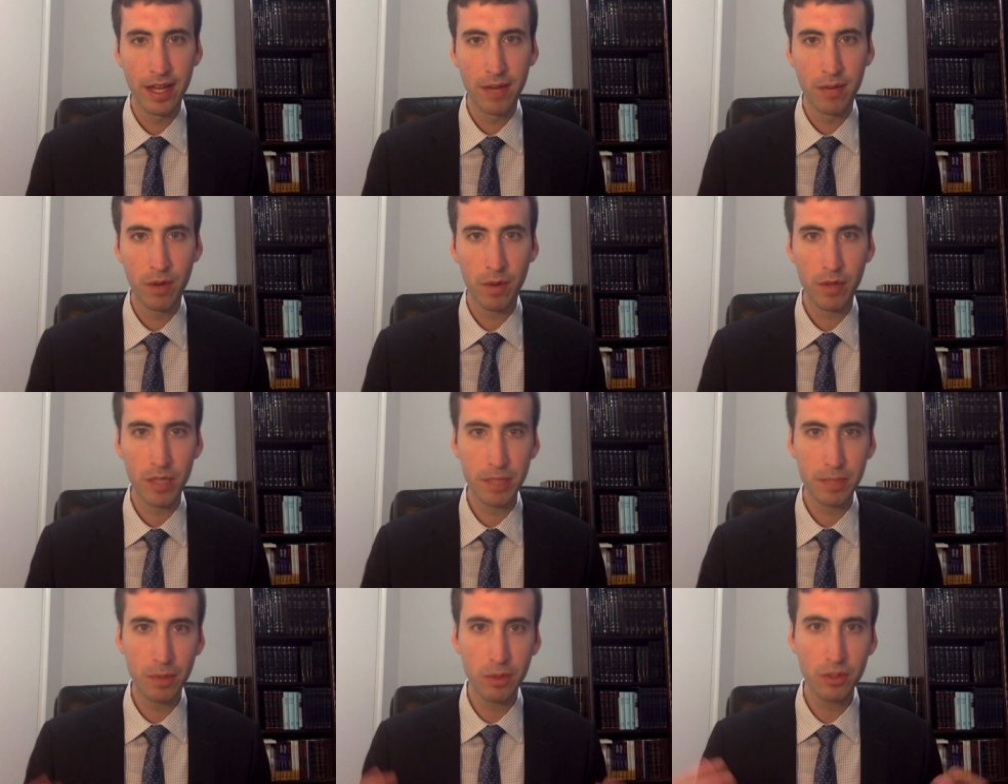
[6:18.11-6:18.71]
where
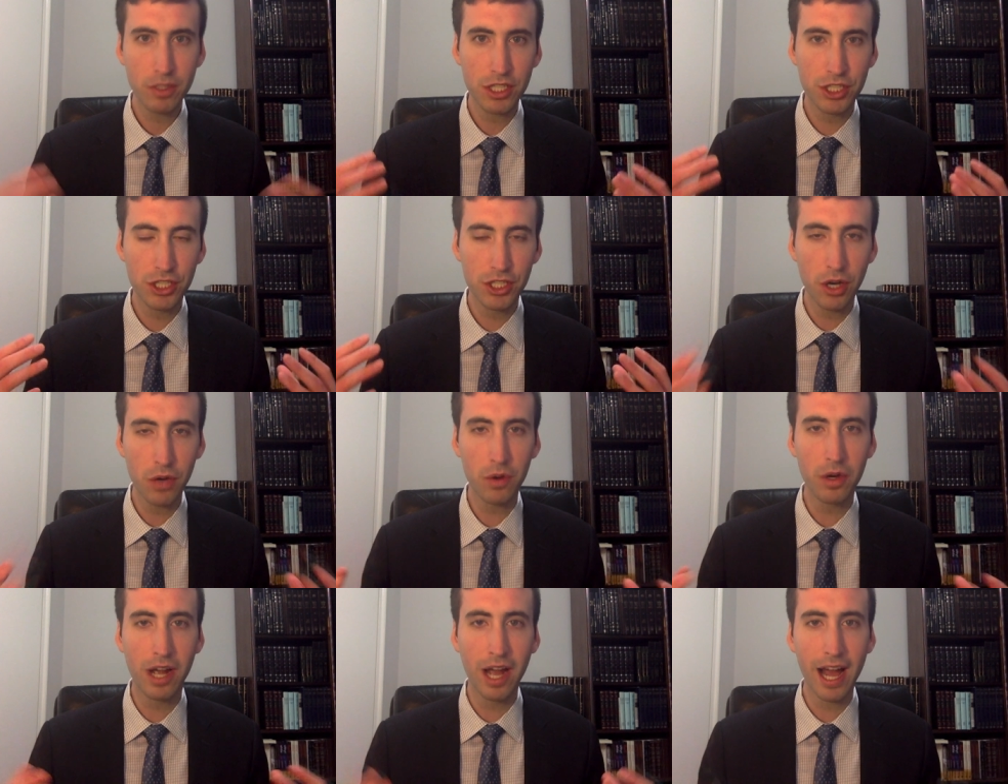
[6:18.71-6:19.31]
we're supposed to
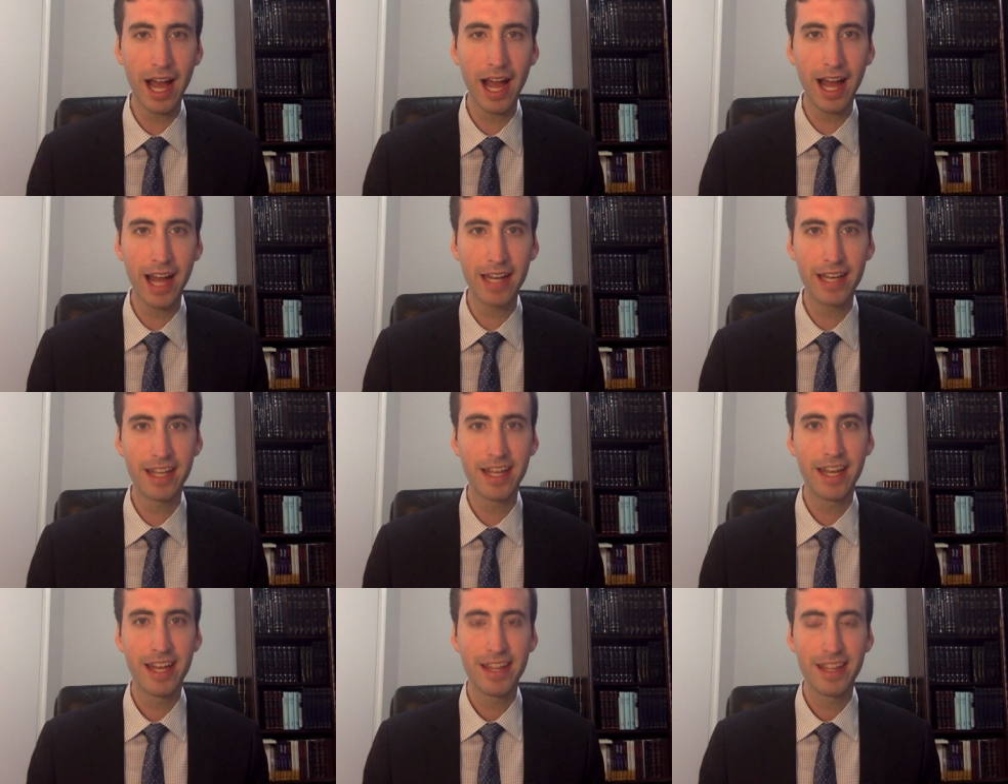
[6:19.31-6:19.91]
show
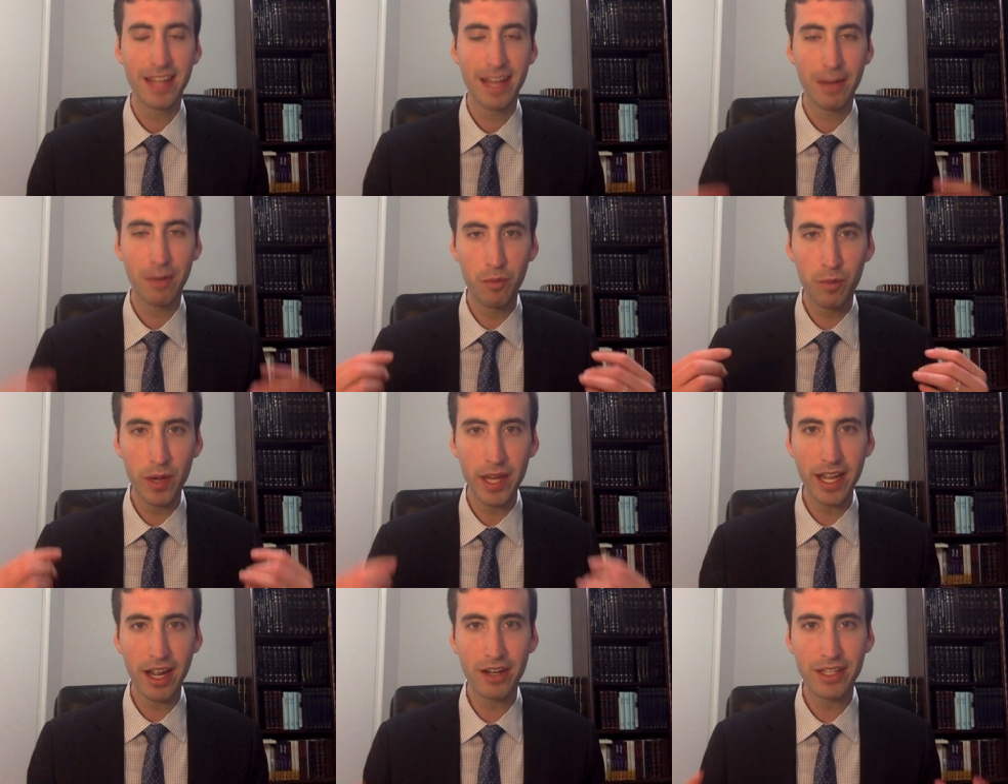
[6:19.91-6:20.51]
God that
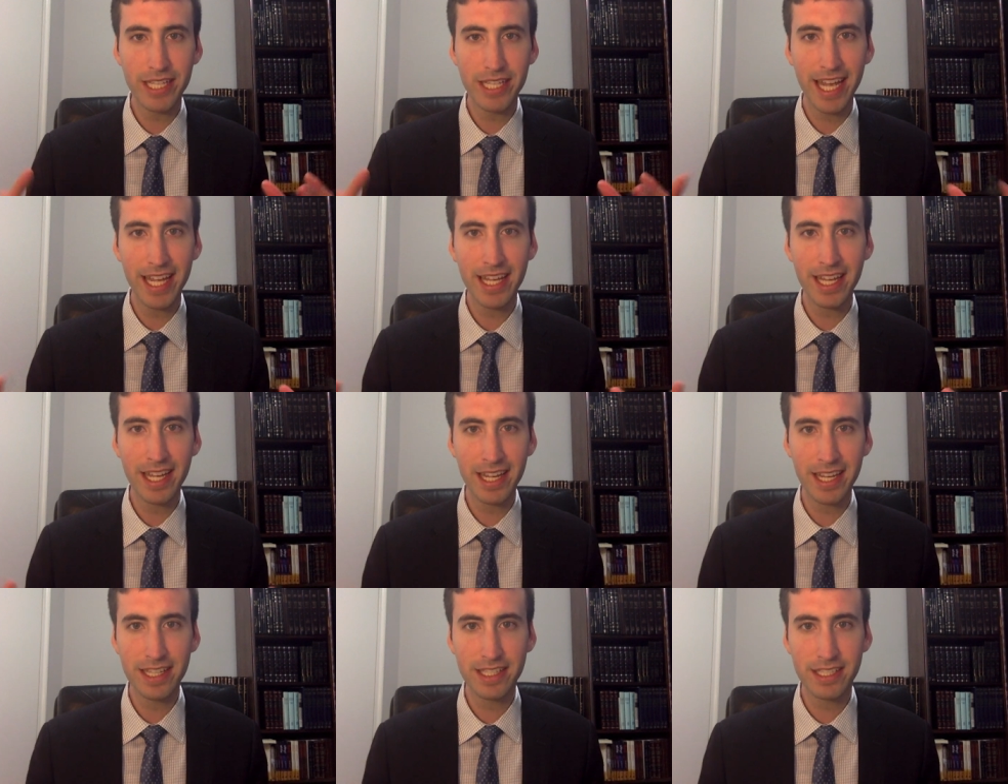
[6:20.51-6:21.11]
we are
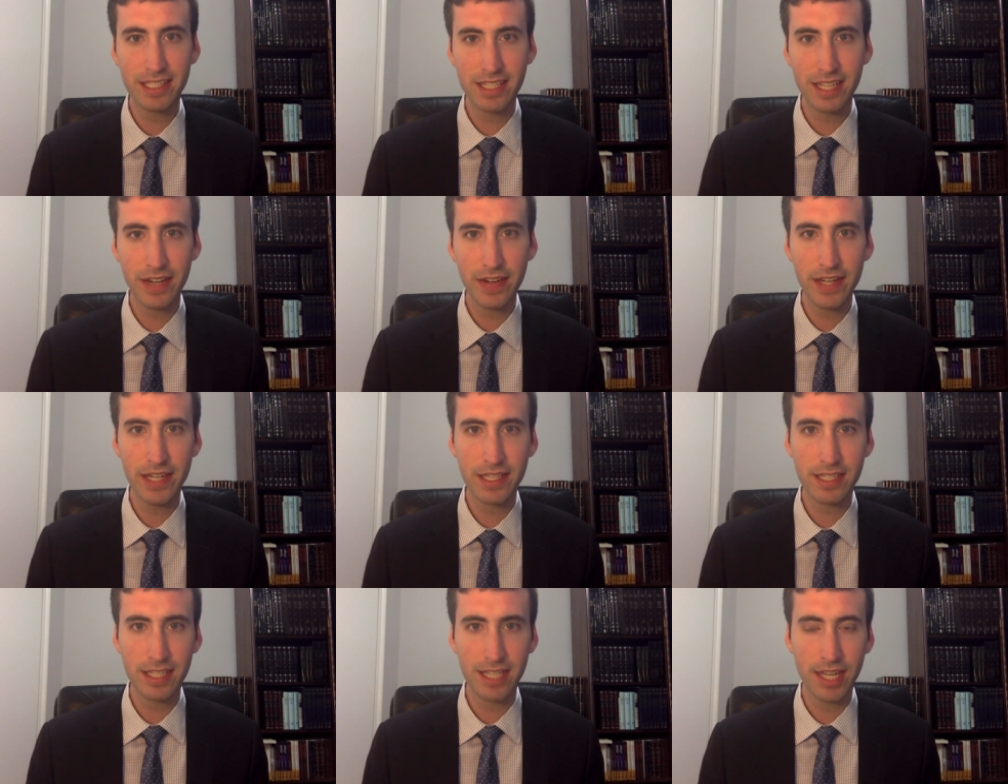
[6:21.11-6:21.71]
taking it
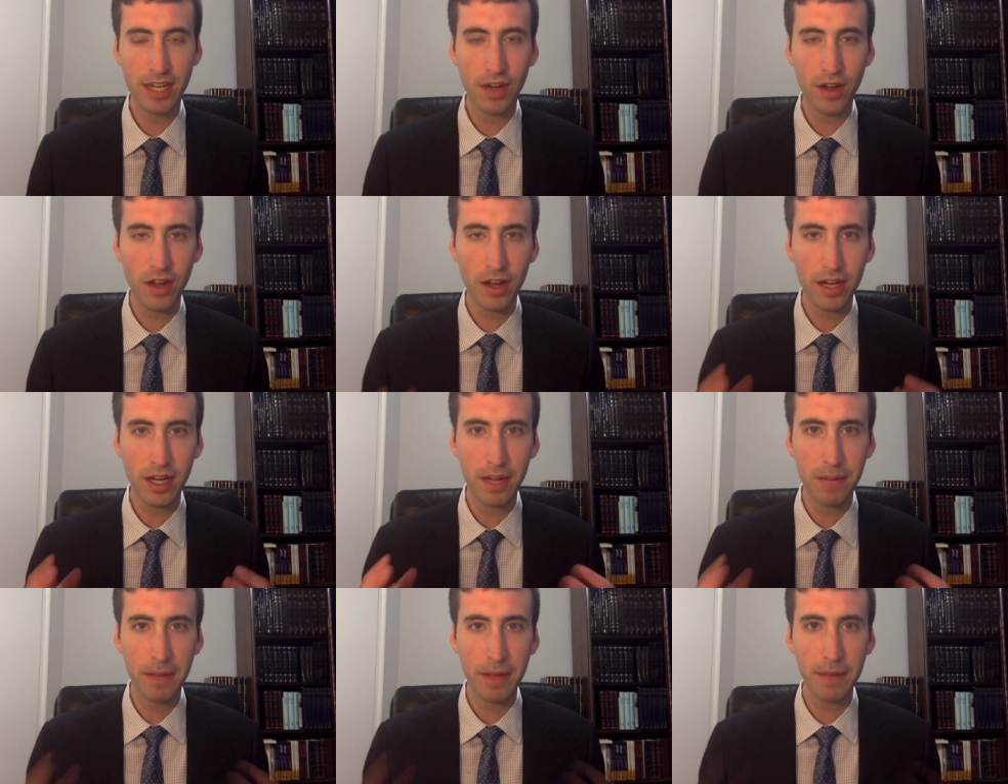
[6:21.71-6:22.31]
seriously and all our
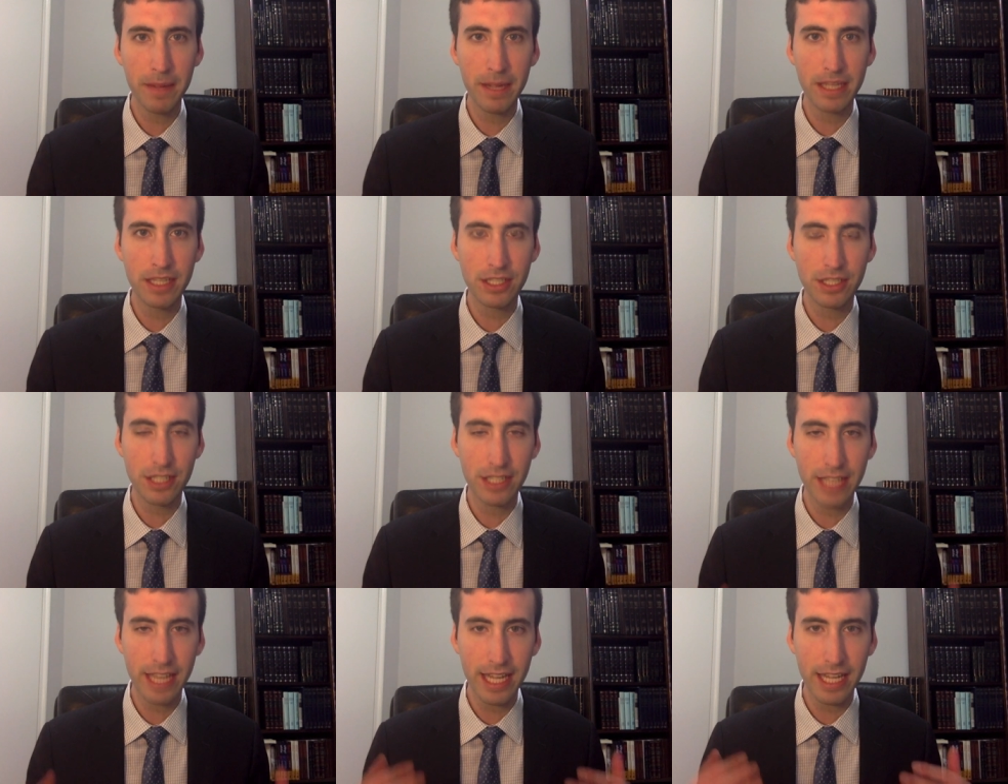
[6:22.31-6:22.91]
commitments
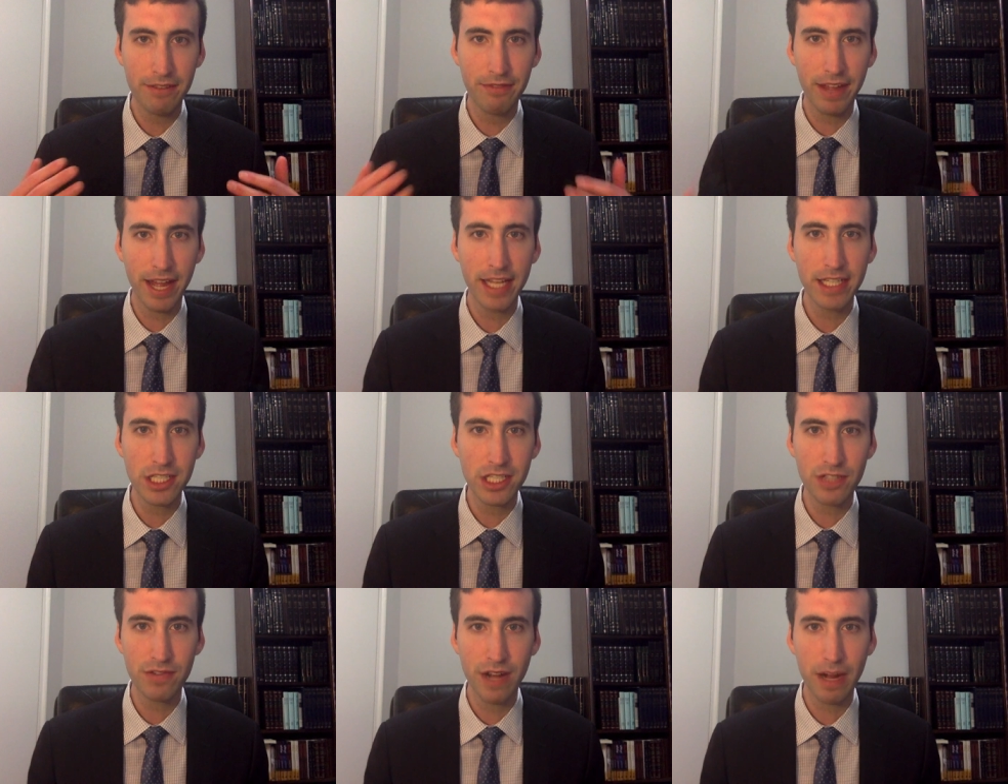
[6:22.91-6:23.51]
to take
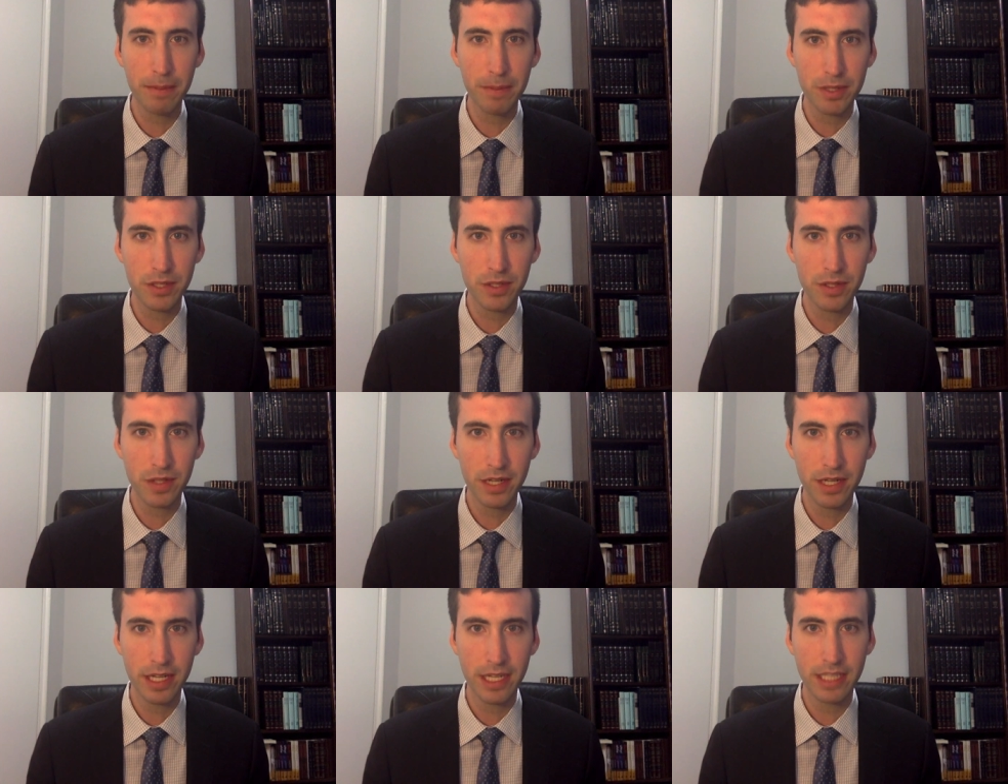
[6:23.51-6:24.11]
advantage of
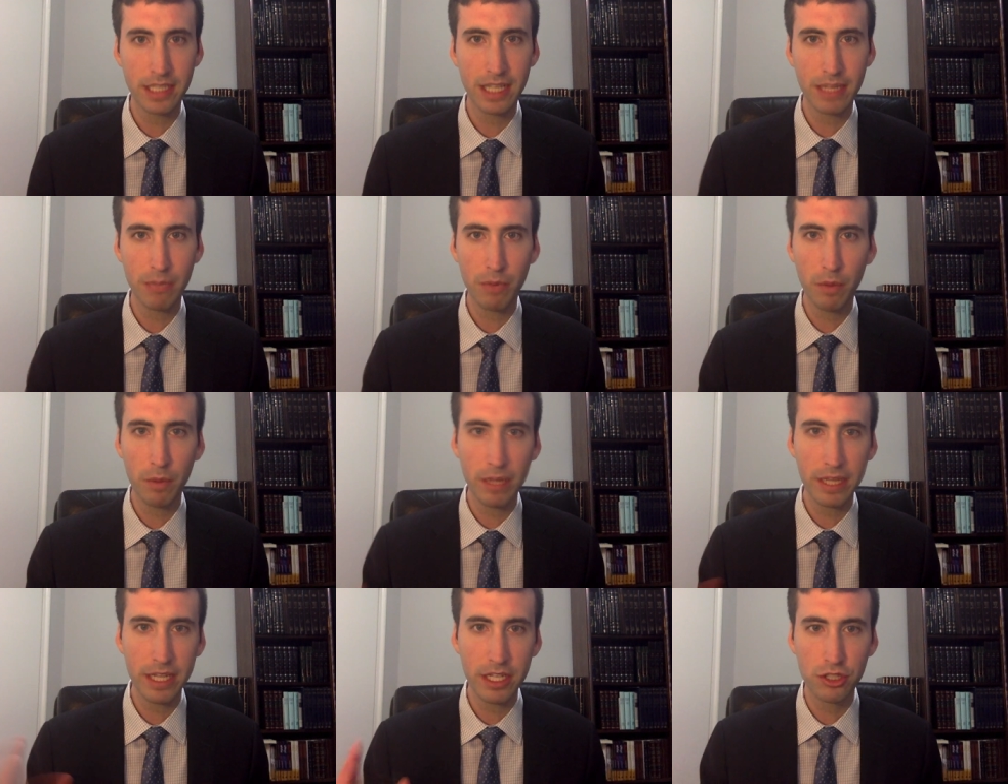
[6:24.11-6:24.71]
opportunities and
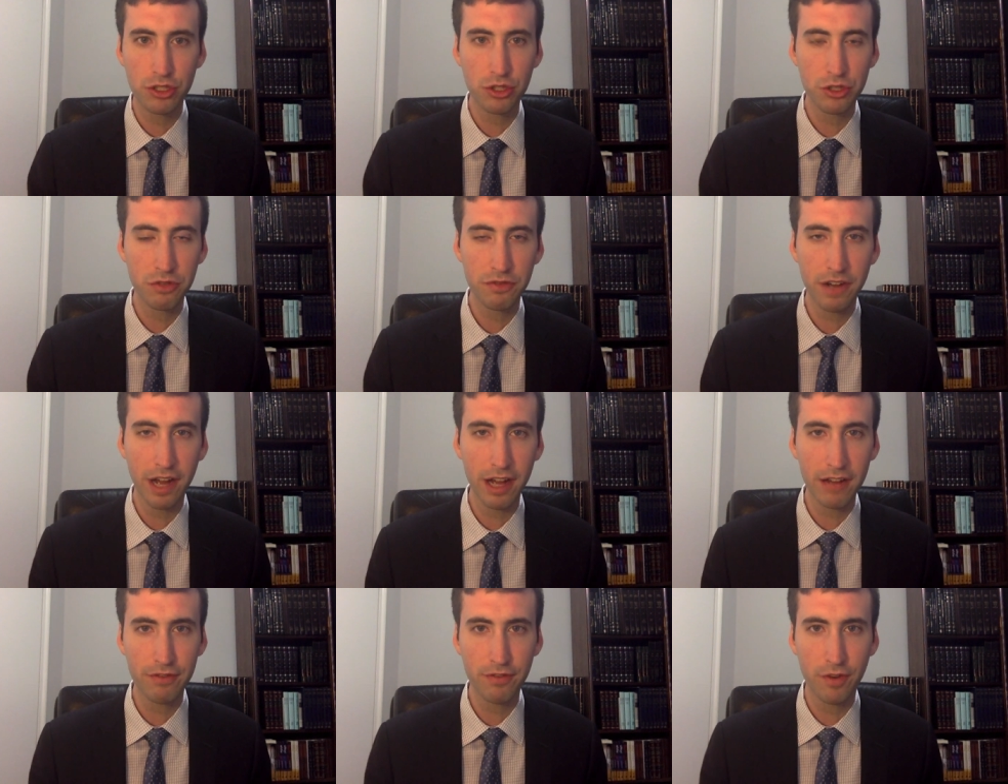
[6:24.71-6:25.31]
what we did
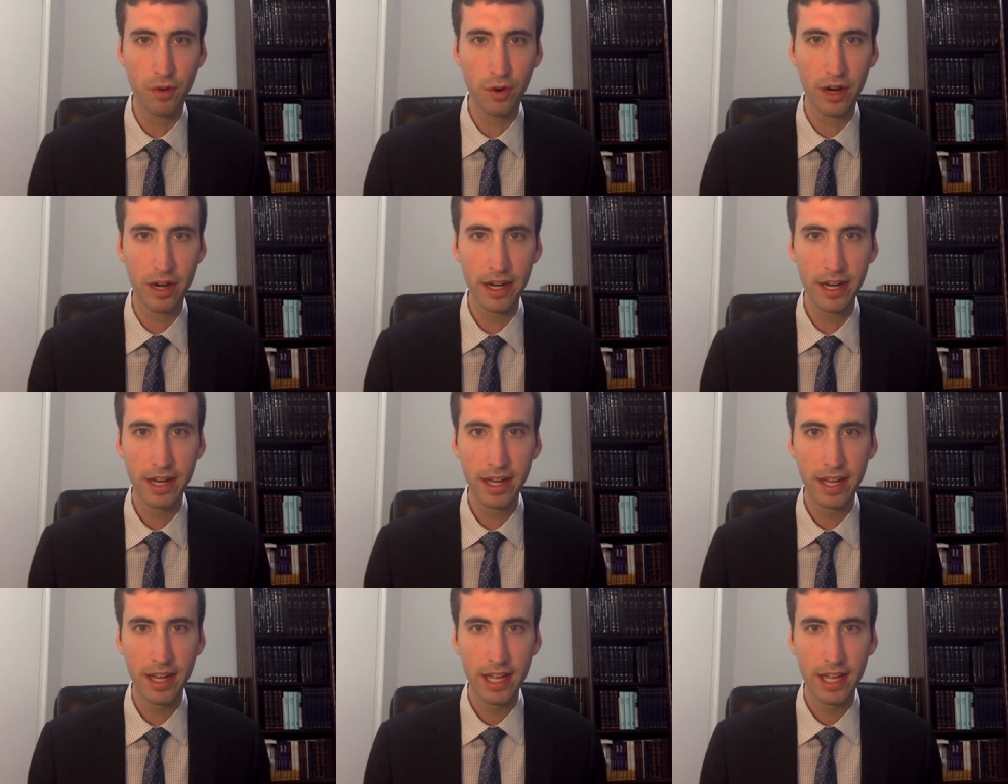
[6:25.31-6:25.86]
Shuvah for,